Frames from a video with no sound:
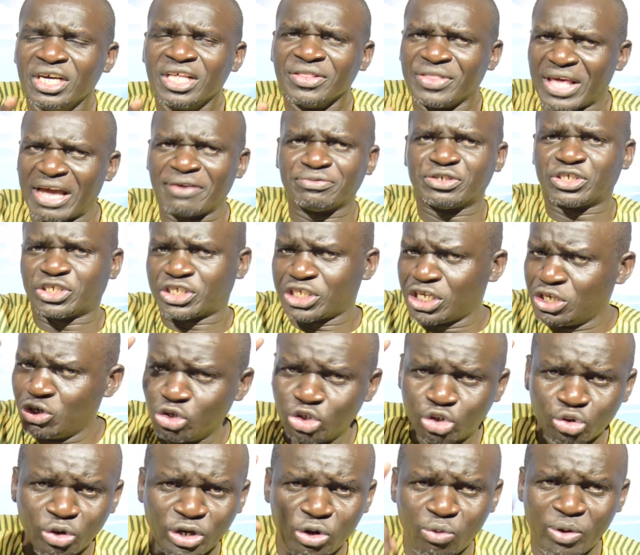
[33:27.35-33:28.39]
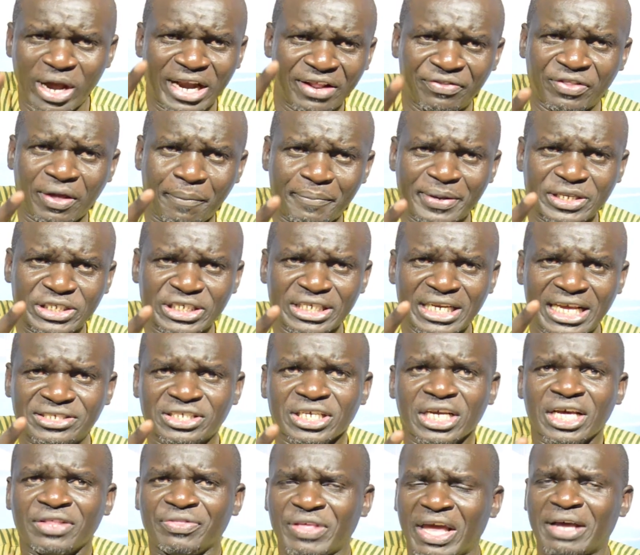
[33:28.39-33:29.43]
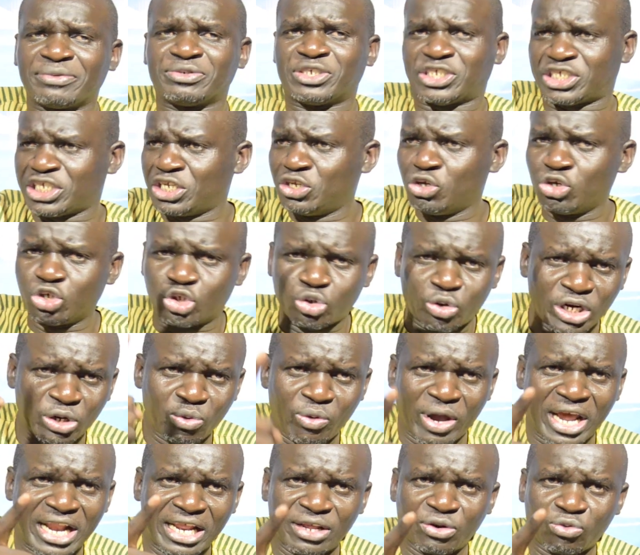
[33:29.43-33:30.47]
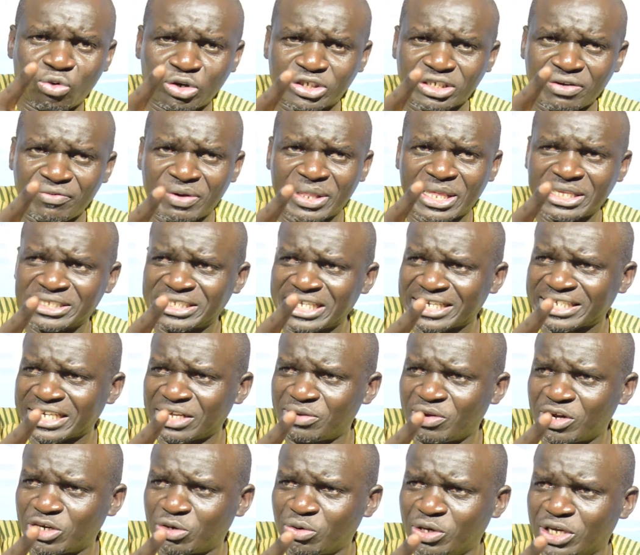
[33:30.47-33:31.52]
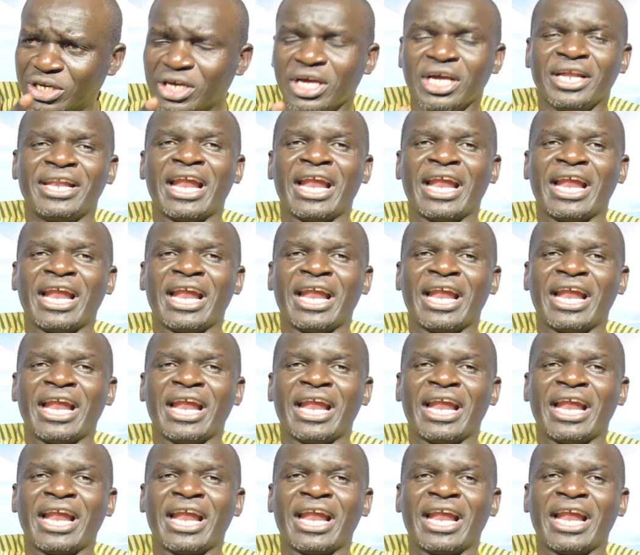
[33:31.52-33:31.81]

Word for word: They have seen you doing well in the business. They have seen you doing well in whatever the sector you're doing.